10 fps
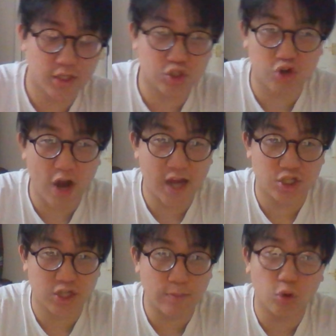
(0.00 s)
It's
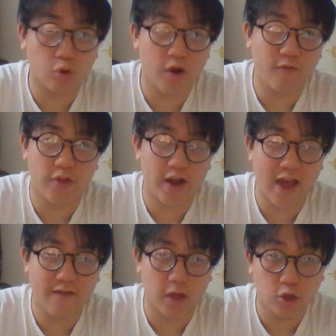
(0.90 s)
trash. I'm so grateful that I
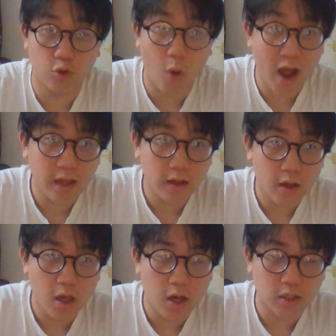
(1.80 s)
have it. Why?
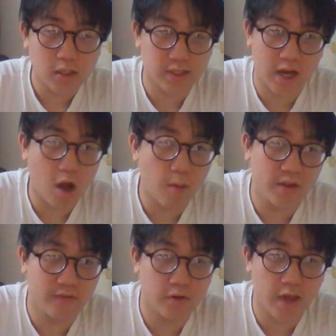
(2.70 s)
Because then I can't
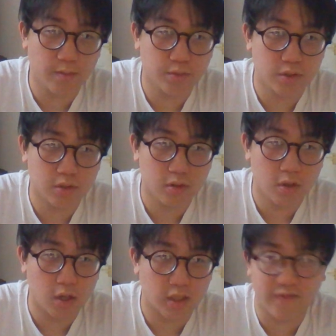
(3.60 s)
play the video games.
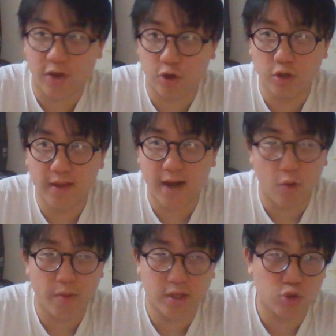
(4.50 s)
Because if I could, then I
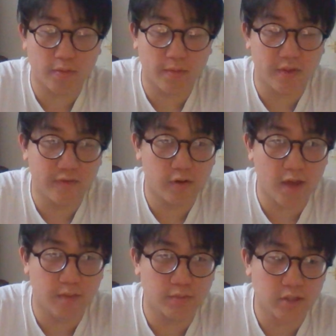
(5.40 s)
would be sucked up with the video
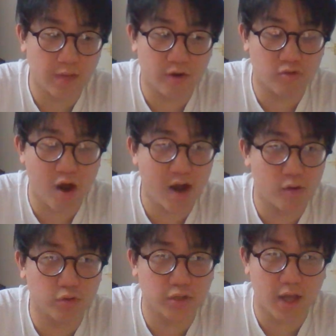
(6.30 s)
games. I'd be
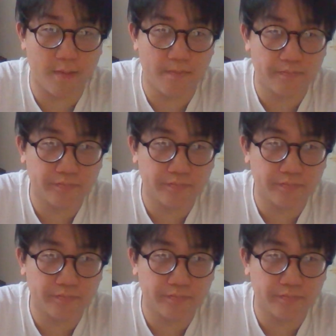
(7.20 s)
grinding all the time.